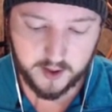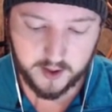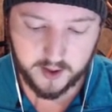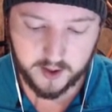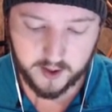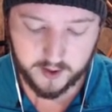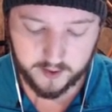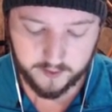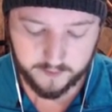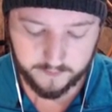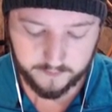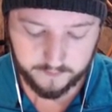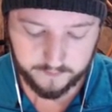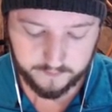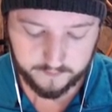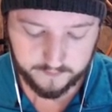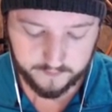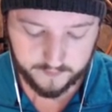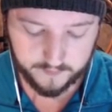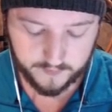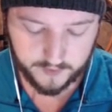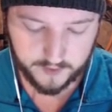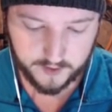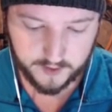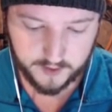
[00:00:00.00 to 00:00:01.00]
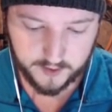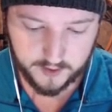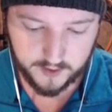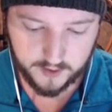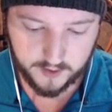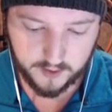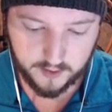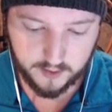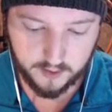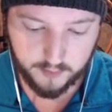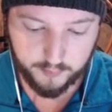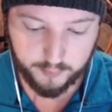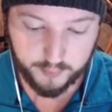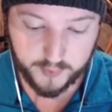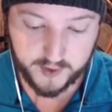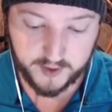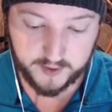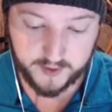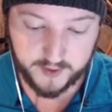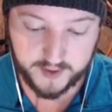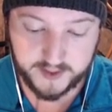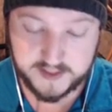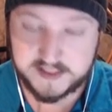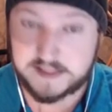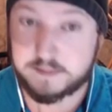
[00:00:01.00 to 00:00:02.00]

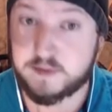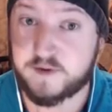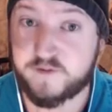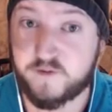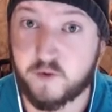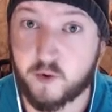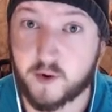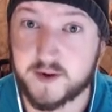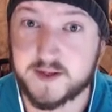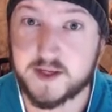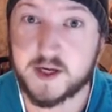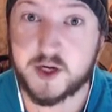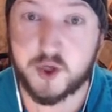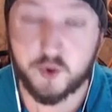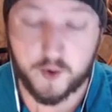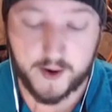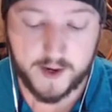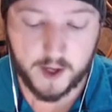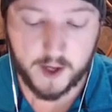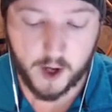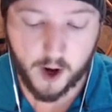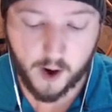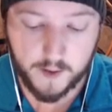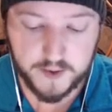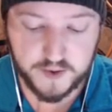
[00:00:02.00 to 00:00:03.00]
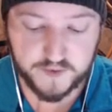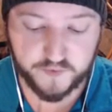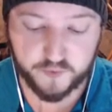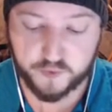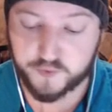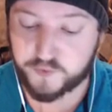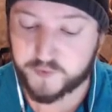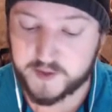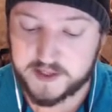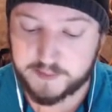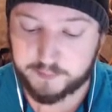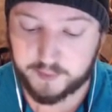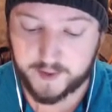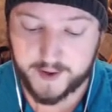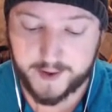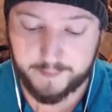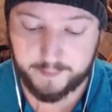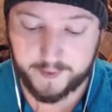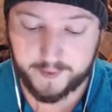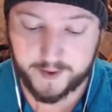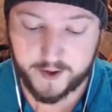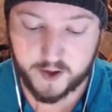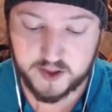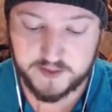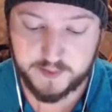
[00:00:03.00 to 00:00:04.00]
But, like I said before, it's a great option for free-to-play
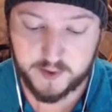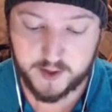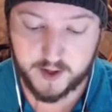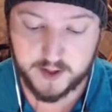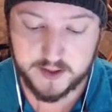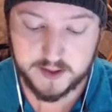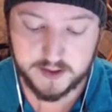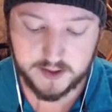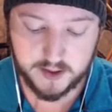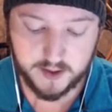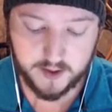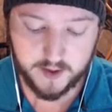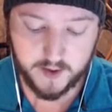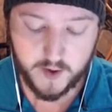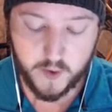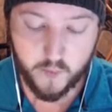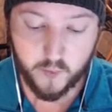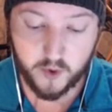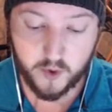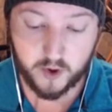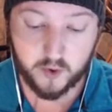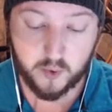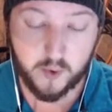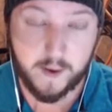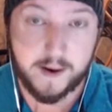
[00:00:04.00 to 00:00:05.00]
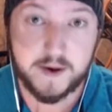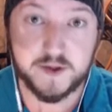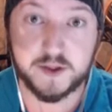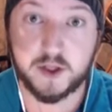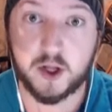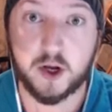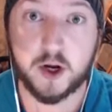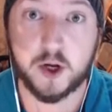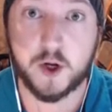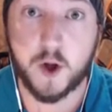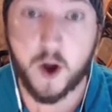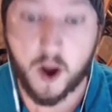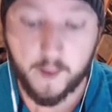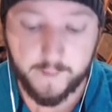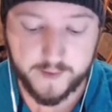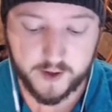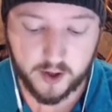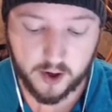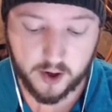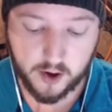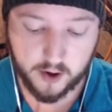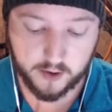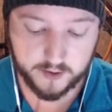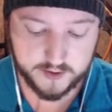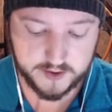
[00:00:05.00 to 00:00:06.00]
players because it requires a lot of common
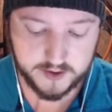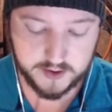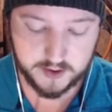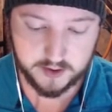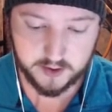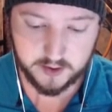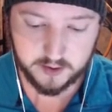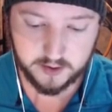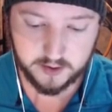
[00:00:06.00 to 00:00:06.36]
cards.